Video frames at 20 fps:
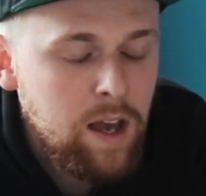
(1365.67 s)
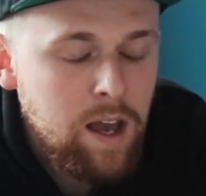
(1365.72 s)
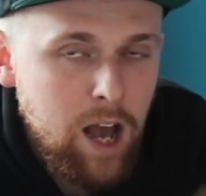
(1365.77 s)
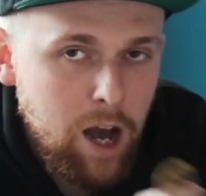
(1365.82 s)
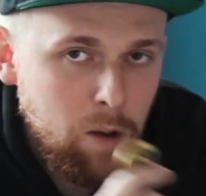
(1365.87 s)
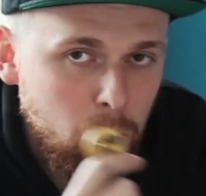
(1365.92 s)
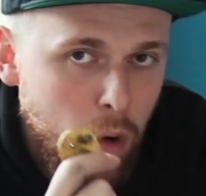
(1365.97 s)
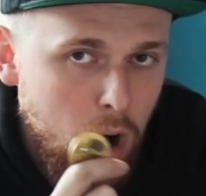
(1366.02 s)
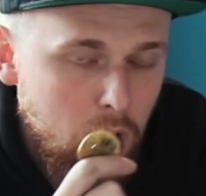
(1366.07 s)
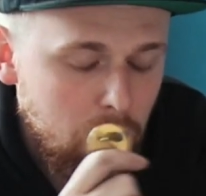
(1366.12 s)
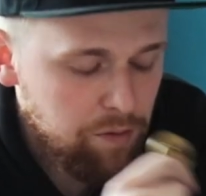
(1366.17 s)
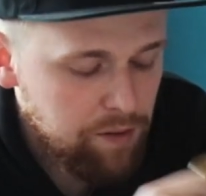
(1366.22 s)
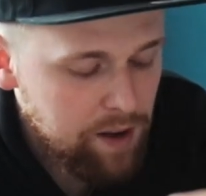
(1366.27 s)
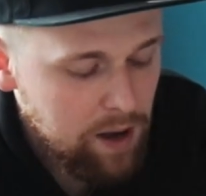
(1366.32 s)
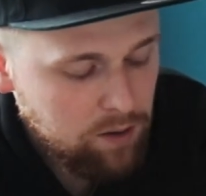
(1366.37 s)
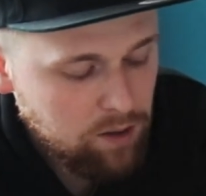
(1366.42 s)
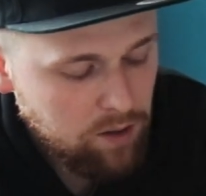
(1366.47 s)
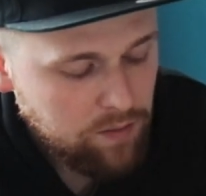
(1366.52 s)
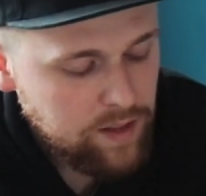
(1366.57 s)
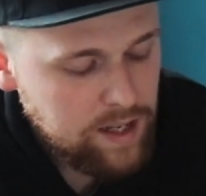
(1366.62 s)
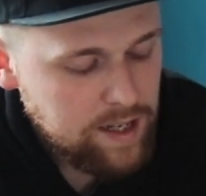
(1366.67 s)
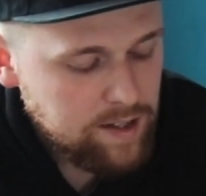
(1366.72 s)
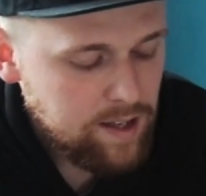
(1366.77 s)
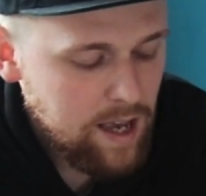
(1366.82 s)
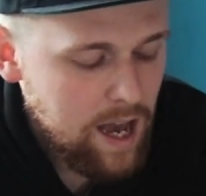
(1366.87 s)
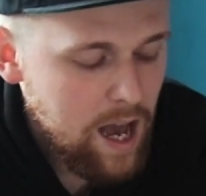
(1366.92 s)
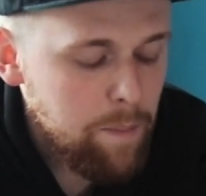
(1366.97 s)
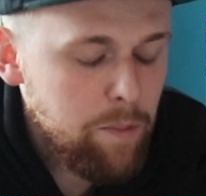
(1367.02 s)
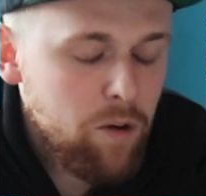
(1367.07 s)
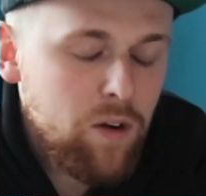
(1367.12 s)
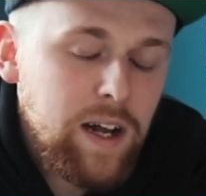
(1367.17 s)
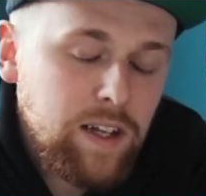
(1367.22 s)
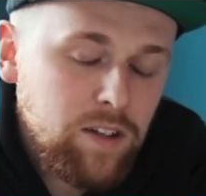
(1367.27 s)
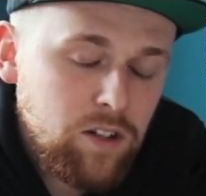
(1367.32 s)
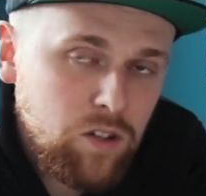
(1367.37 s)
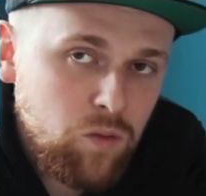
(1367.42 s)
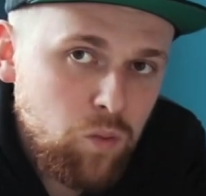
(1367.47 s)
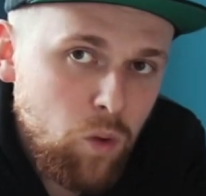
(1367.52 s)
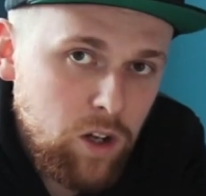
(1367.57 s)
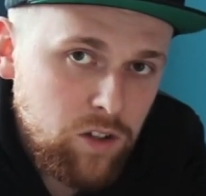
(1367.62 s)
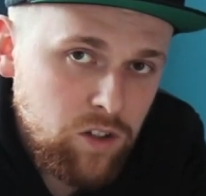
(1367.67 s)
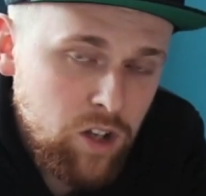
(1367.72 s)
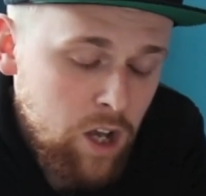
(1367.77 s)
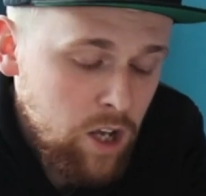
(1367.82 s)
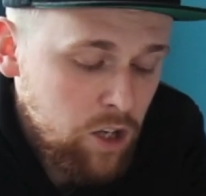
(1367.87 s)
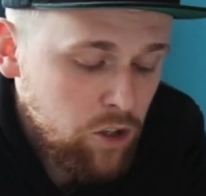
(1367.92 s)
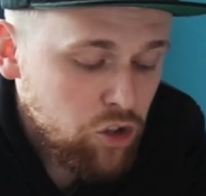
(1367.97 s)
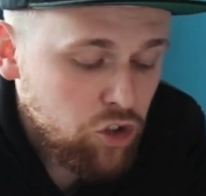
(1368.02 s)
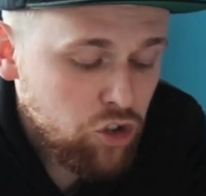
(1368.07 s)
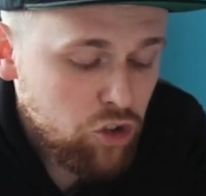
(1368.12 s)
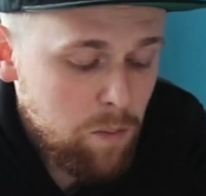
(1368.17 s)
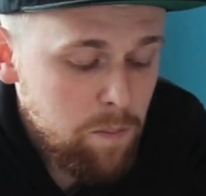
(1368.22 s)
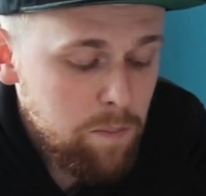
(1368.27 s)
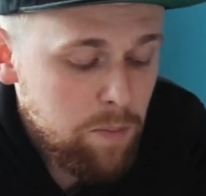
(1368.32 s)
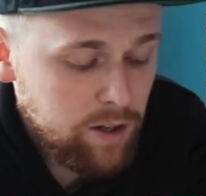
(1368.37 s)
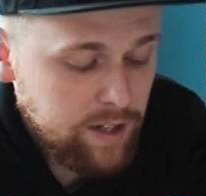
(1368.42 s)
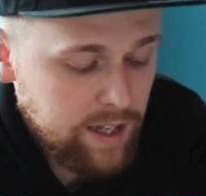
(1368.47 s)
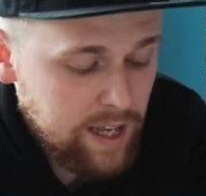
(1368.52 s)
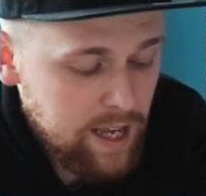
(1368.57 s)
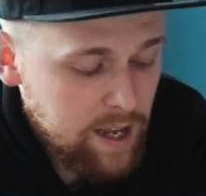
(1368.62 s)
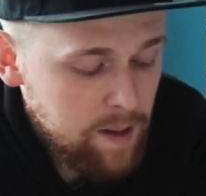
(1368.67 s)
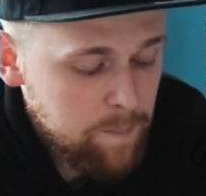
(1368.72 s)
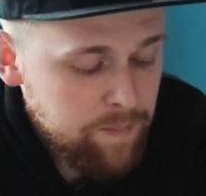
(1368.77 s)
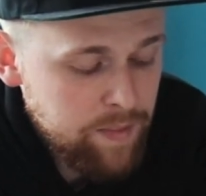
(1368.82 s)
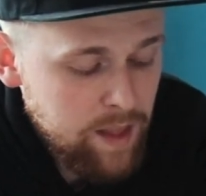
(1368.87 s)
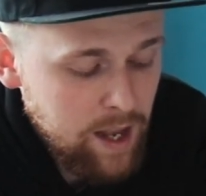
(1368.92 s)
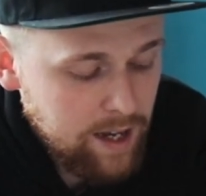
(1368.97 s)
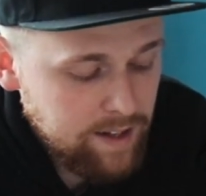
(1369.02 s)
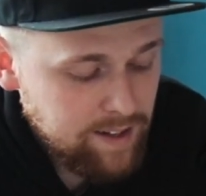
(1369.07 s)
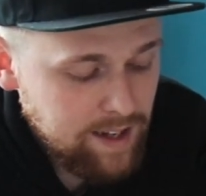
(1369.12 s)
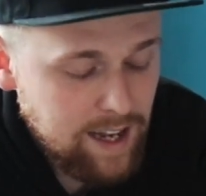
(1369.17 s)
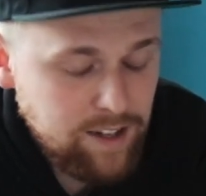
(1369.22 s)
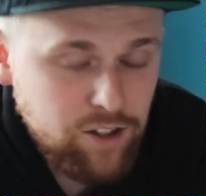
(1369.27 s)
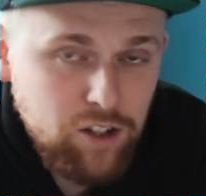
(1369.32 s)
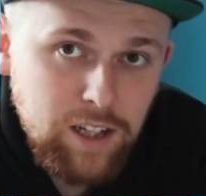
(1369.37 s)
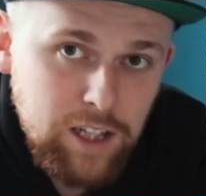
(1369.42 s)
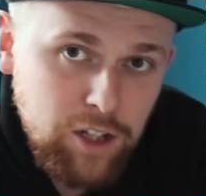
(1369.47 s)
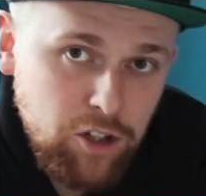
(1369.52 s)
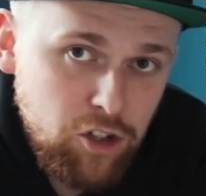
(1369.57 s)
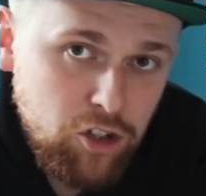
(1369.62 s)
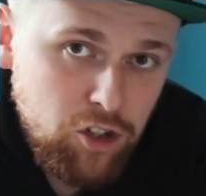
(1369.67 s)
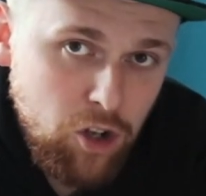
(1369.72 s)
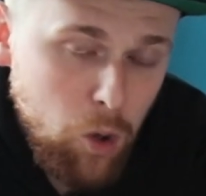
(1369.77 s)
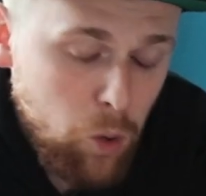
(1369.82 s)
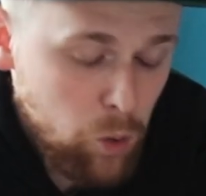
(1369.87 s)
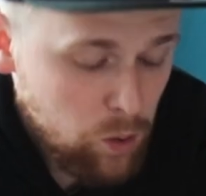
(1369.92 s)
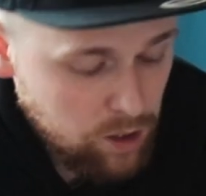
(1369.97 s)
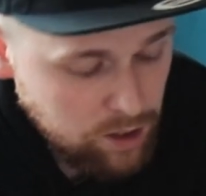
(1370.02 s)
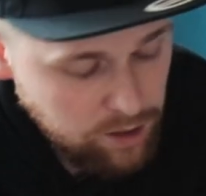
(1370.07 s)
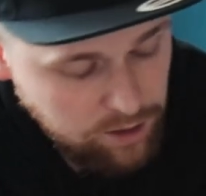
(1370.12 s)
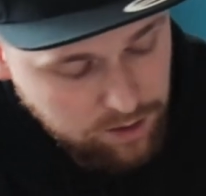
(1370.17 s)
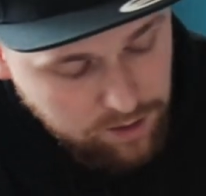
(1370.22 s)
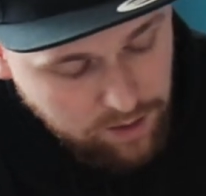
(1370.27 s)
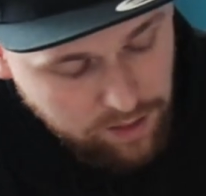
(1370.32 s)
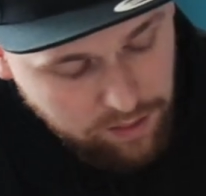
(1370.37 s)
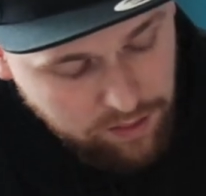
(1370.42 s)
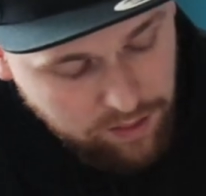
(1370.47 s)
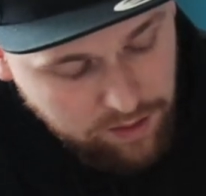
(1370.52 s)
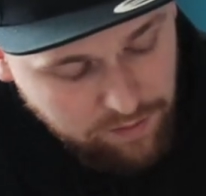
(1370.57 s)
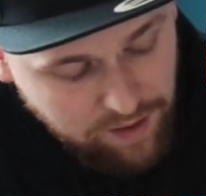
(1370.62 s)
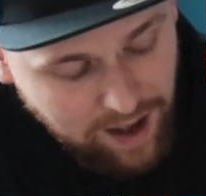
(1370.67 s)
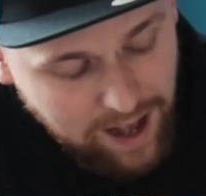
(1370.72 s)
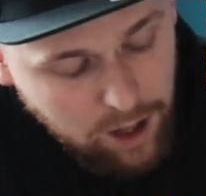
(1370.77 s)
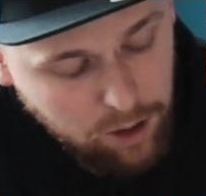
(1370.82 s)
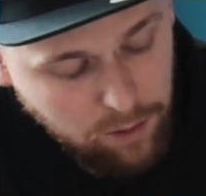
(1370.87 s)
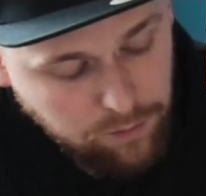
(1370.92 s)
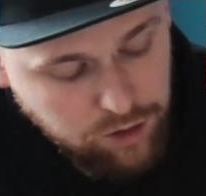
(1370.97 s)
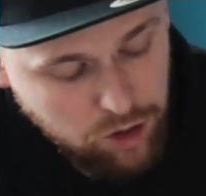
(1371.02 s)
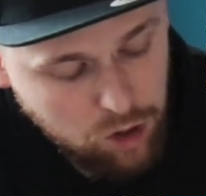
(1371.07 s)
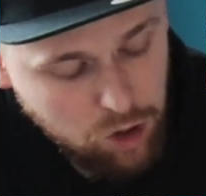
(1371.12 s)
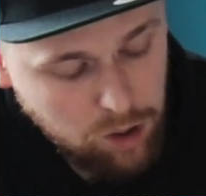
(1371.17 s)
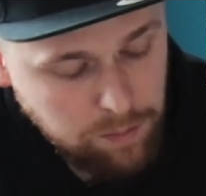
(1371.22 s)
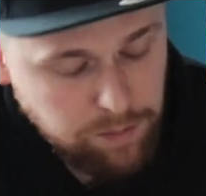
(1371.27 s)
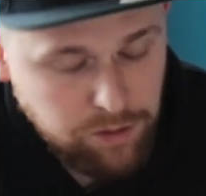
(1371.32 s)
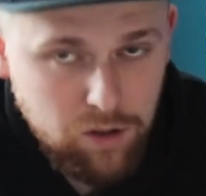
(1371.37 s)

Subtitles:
And what I found on these carburetors was somebody has actually soldered the valves up.